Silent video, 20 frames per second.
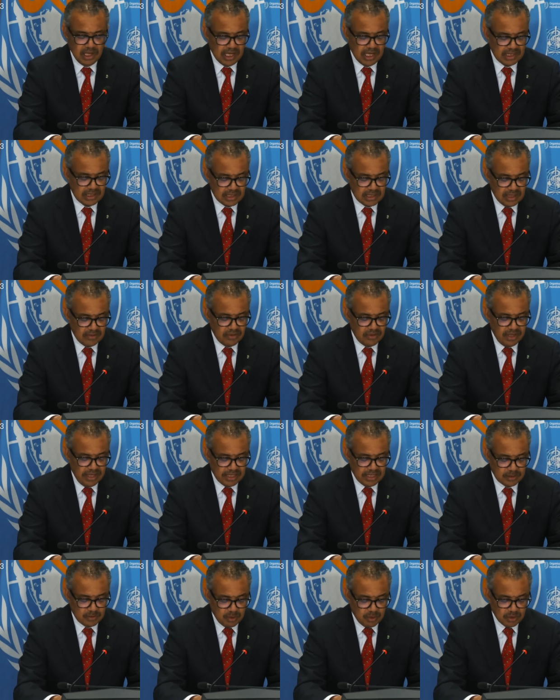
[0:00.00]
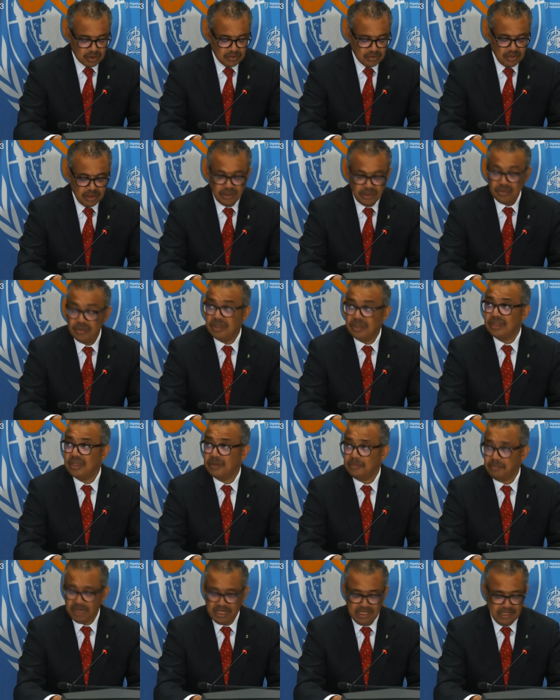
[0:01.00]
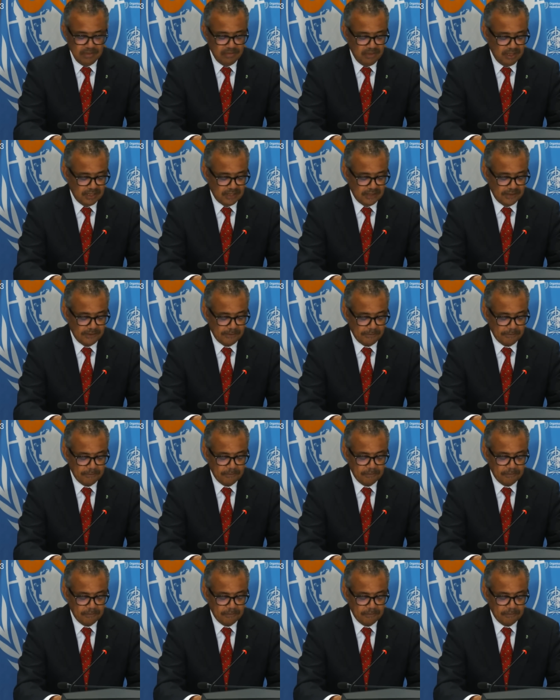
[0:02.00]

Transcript: as safely as possible during the pandemic.